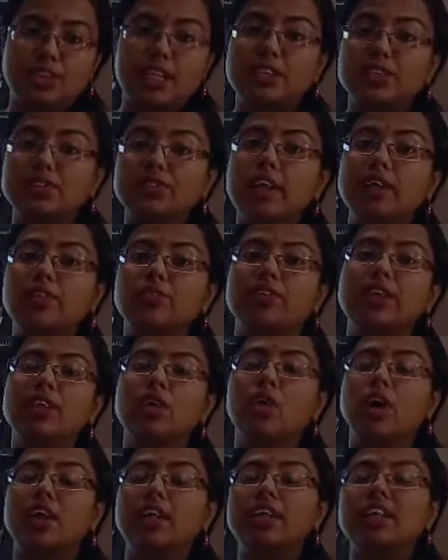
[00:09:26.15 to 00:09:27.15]
That's why we
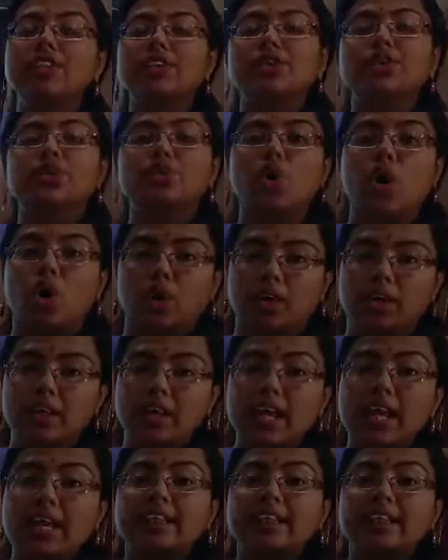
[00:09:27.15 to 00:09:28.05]
call it stock.